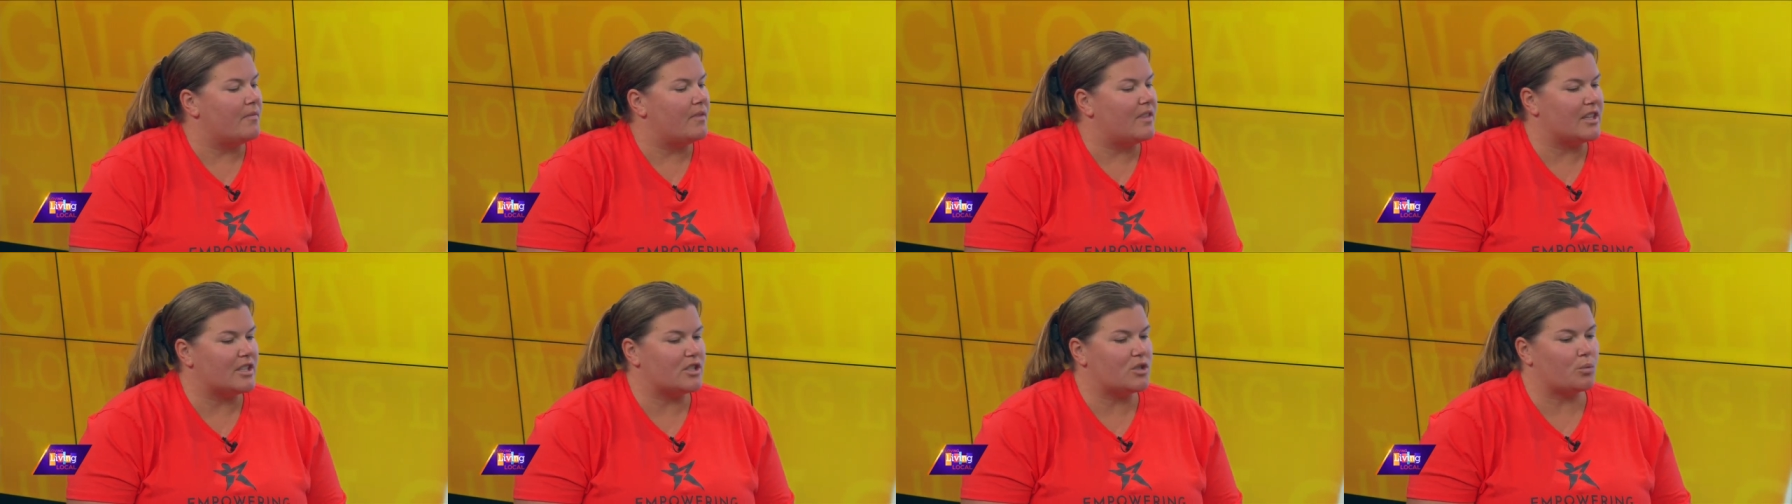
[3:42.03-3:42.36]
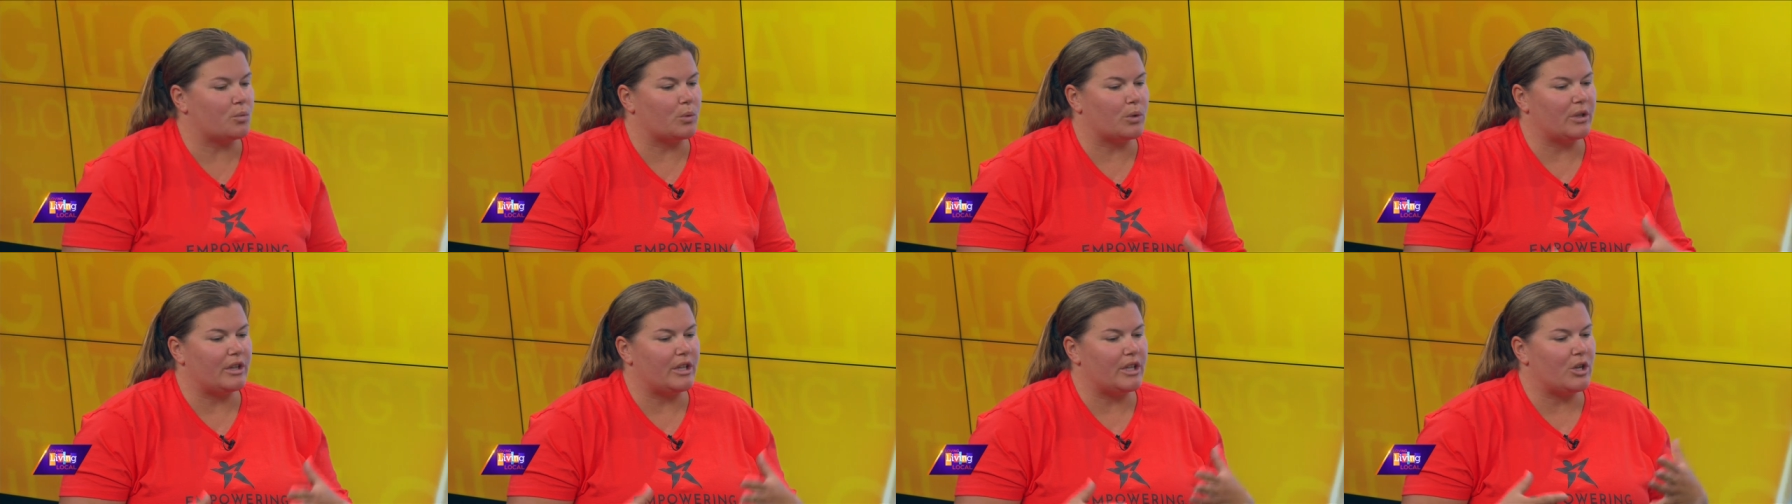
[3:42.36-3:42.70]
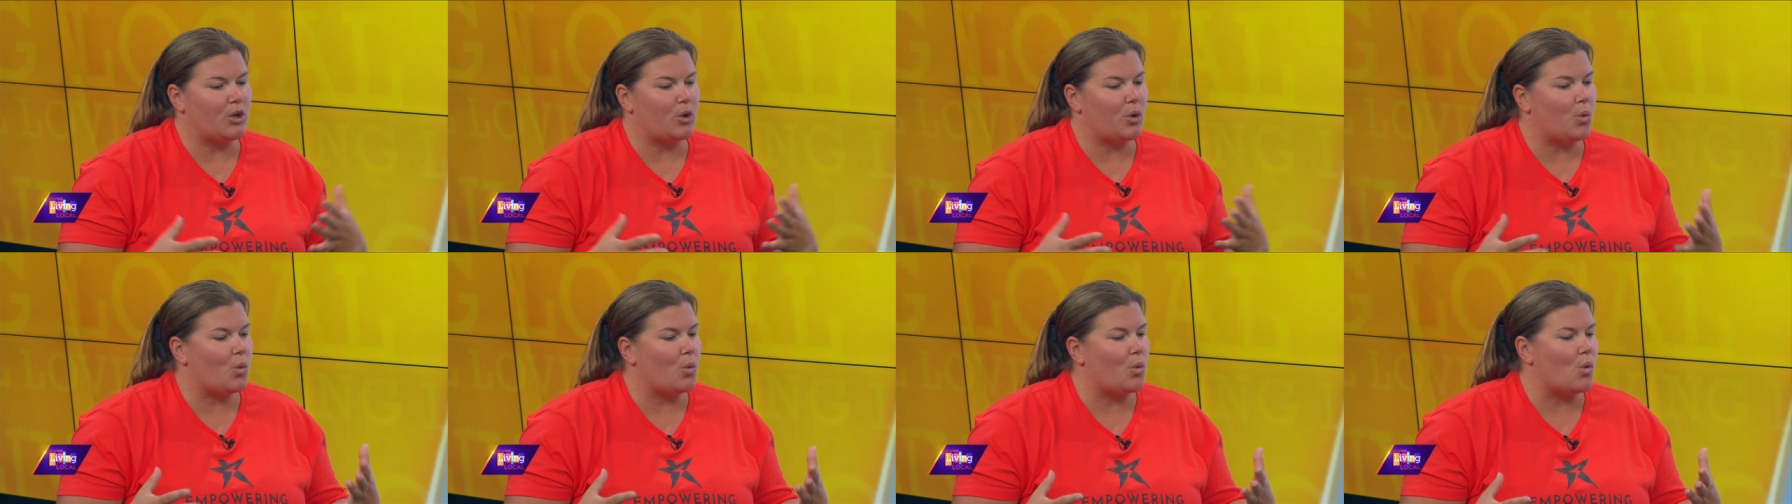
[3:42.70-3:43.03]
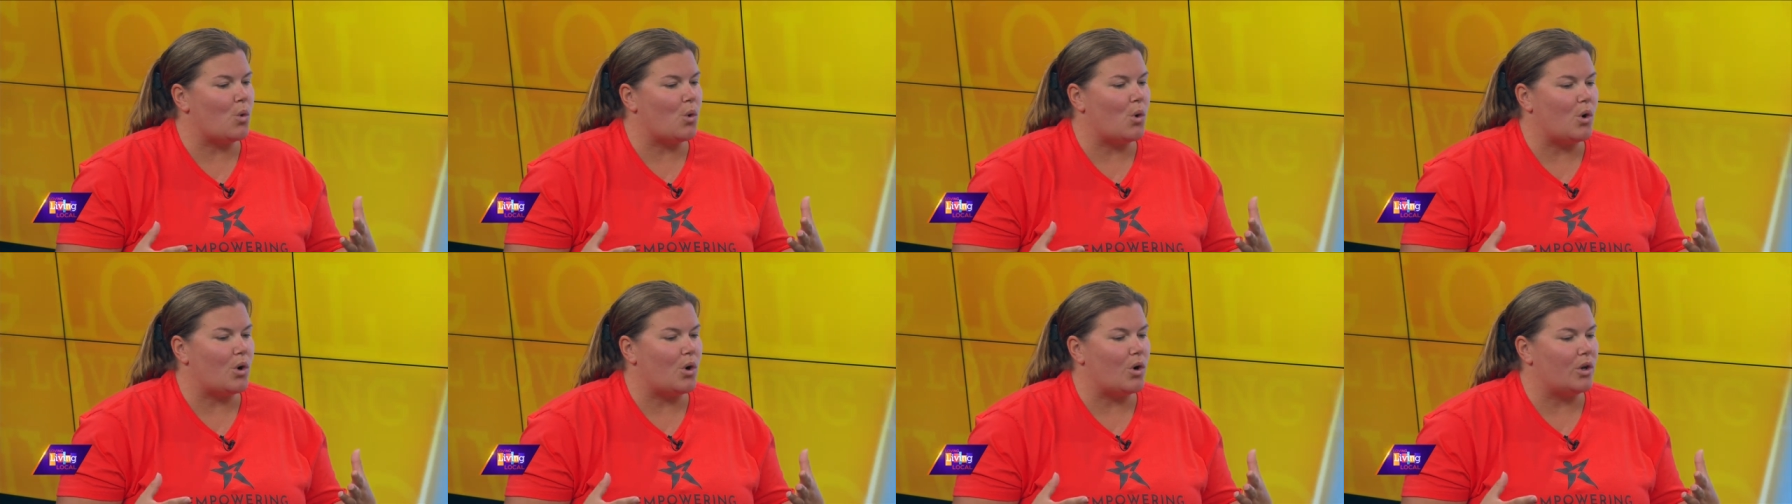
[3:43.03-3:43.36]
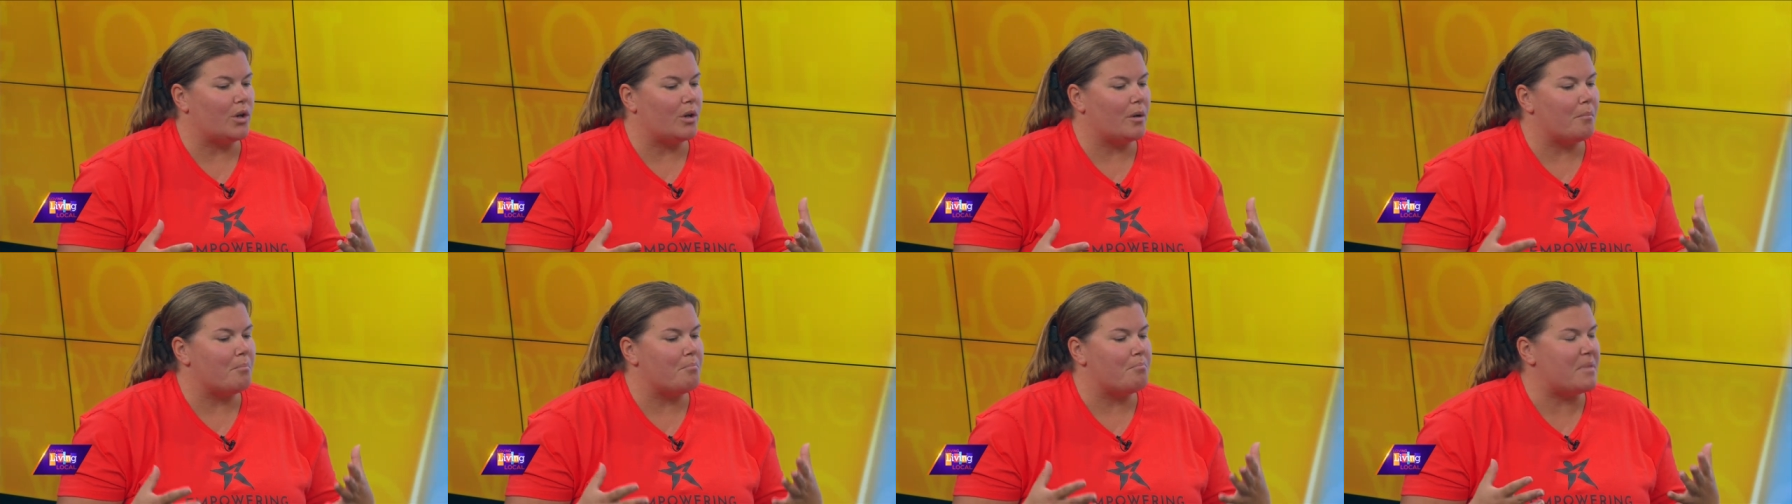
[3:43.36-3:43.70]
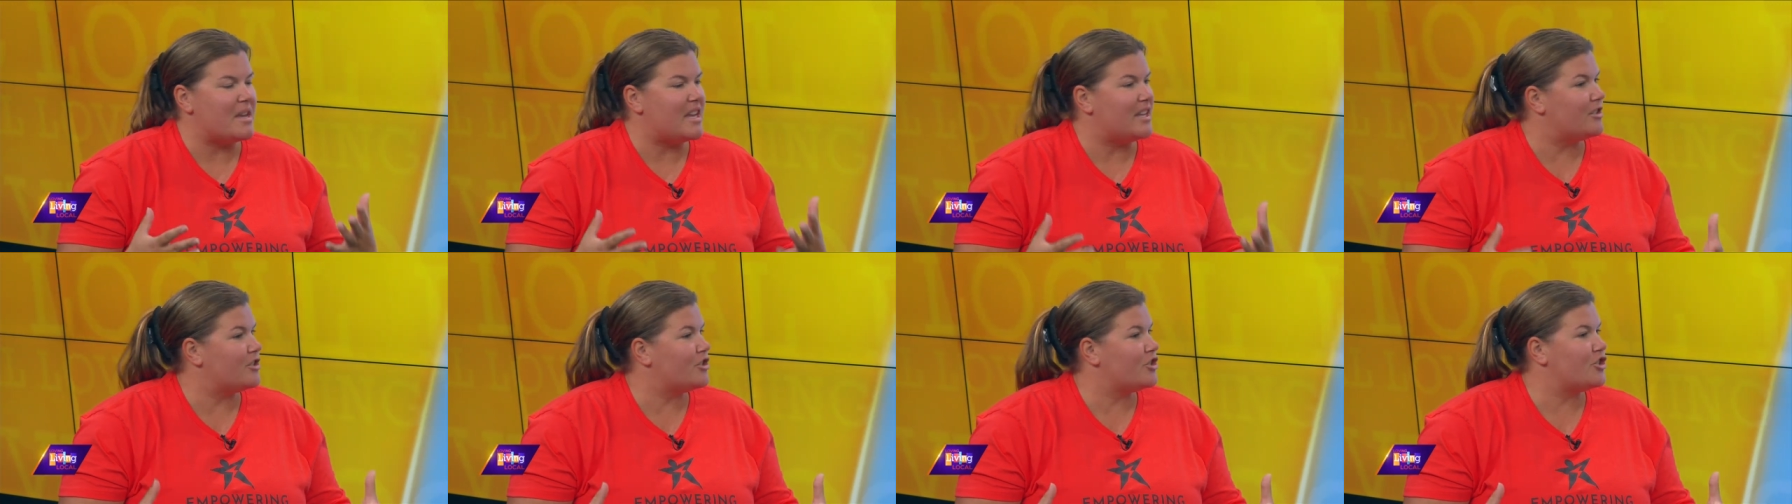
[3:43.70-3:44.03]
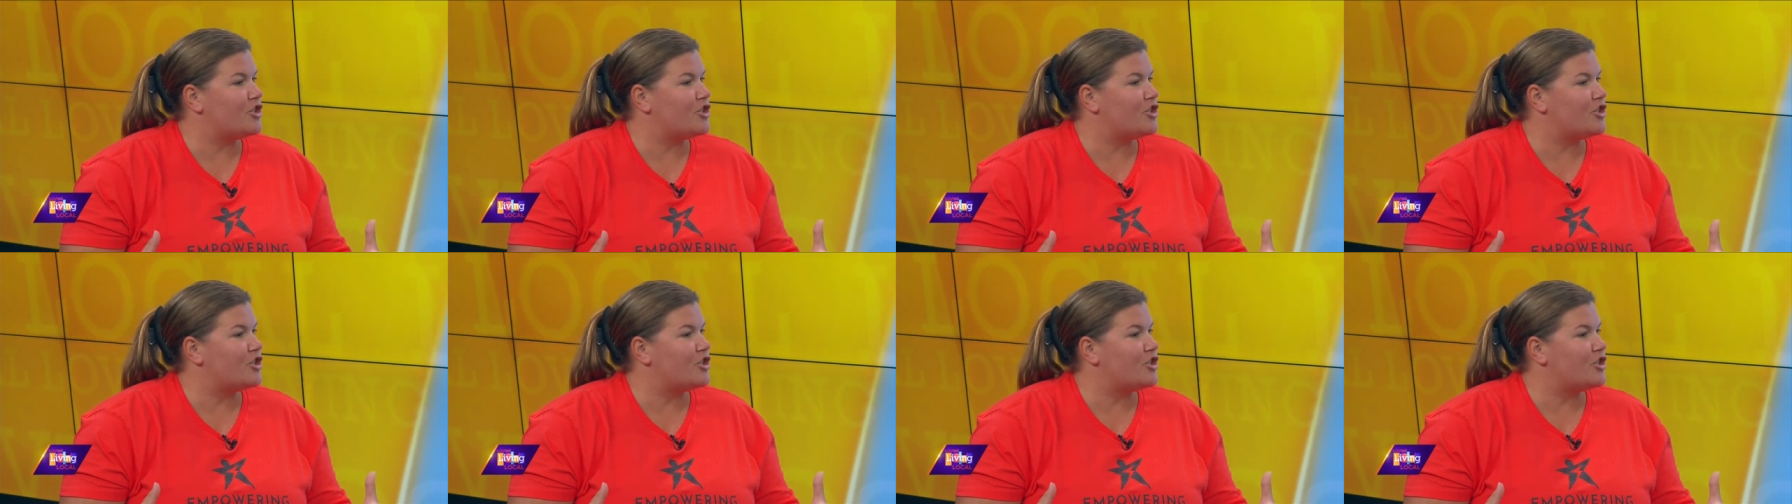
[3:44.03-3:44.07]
this really cool beach